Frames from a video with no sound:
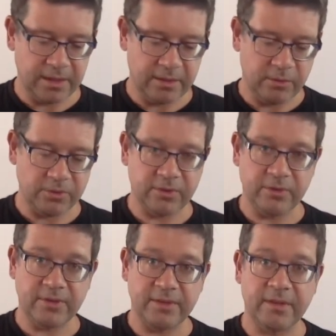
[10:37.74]
Also
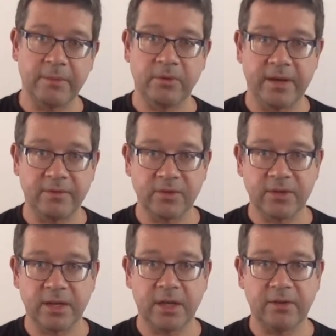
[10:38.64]
sets up your
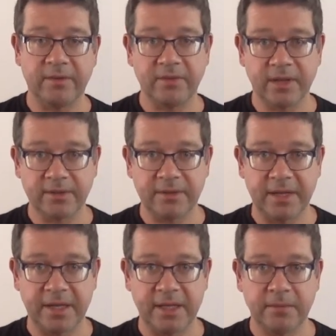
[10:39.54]
avatar's
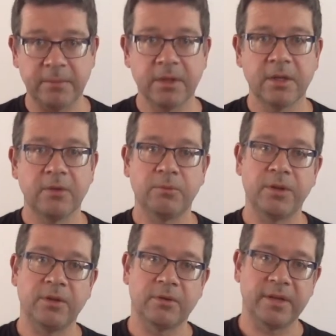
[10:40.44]
name,
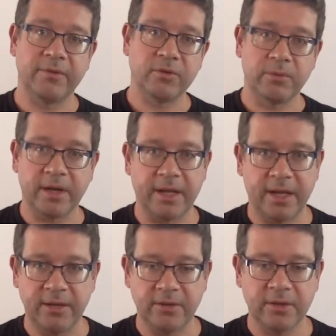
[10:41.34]
whether you're left or
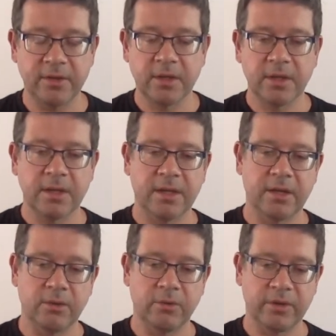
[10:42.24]
right-handed.
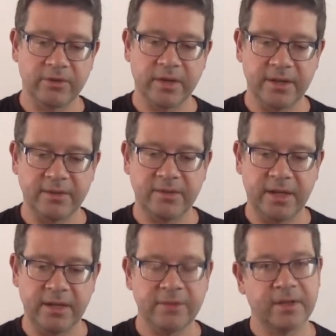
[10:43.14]
All those kind of
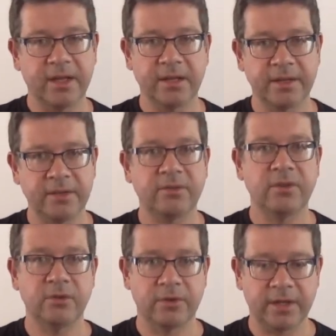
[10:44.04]
settings are linked
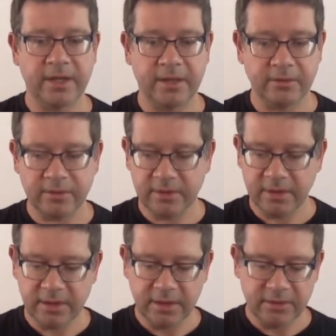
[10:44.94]
to your account.
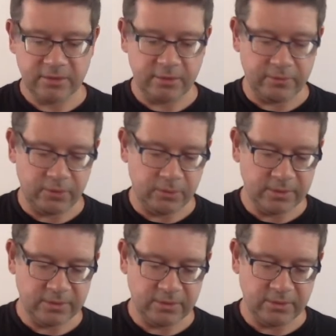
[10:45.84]
So if you
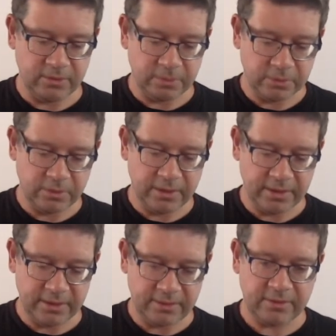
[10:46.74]
want to
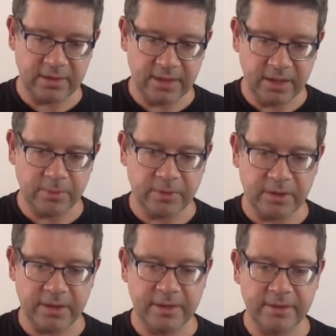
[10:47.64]
deploy this to the
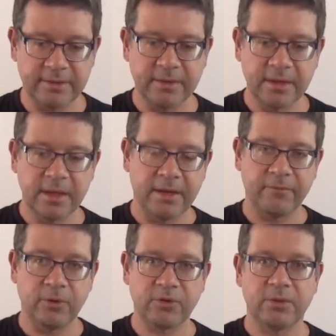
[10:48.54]
enterprise,
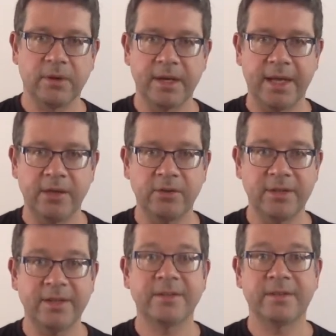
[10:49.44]
unfortunately right now you
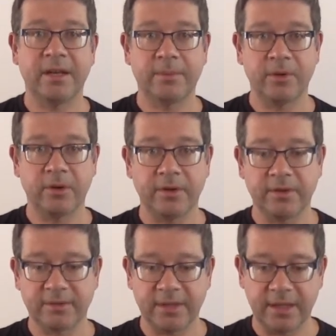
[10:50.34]
need to set up an
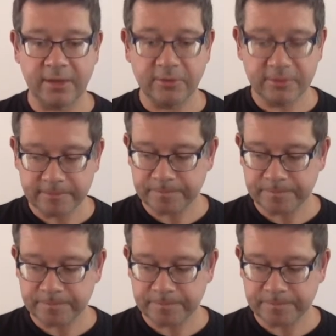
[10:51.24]
Oculus account